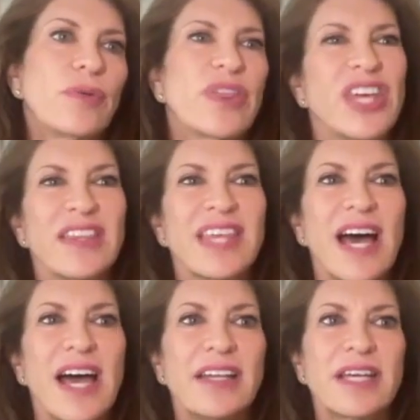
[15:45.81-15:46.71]
think
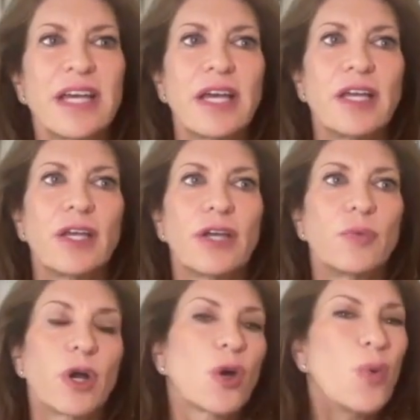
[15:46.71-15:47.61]
that you
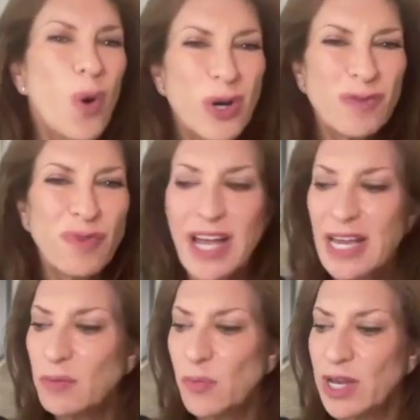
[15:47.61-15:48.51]
weren't quoted right